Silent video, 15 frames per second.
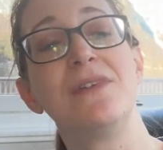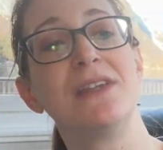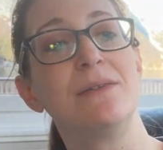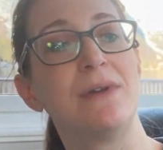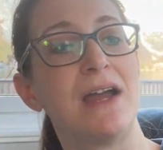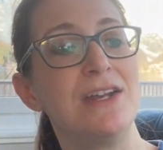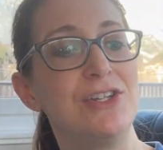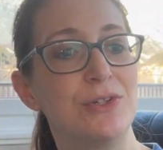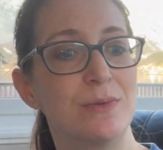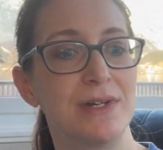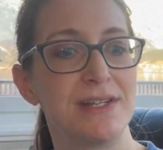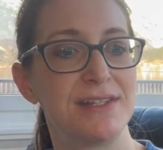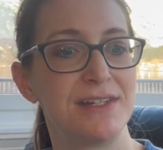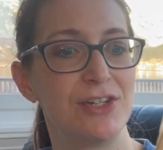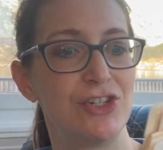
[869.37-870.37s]
I do want to
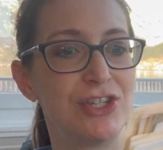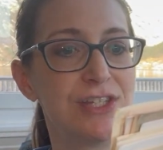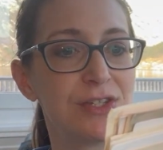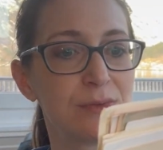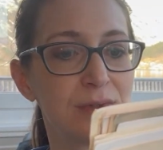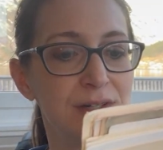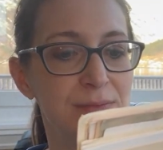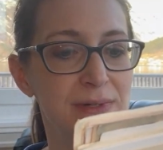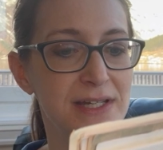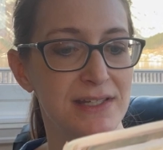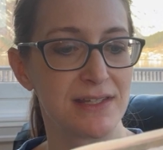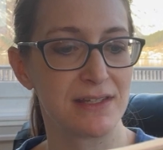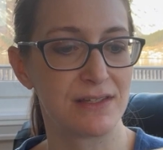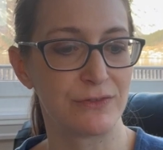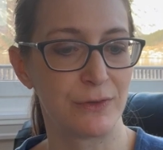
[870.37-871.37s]
stitch this one because
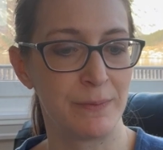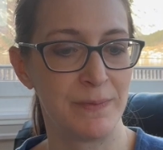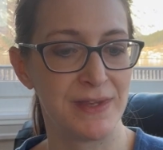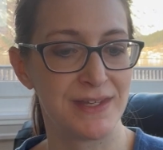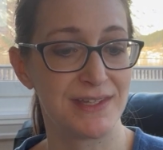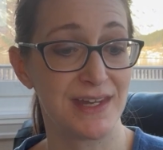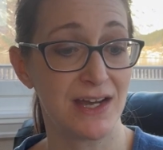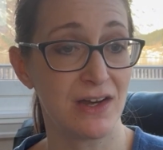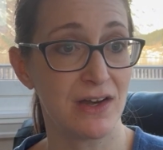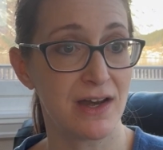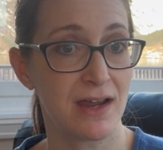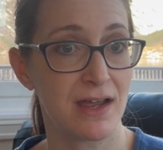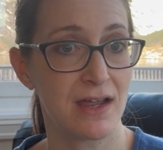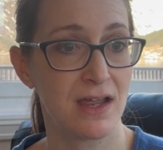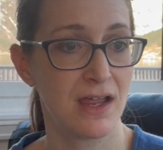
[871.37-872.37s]
it's from this
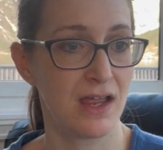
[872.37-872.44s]
area.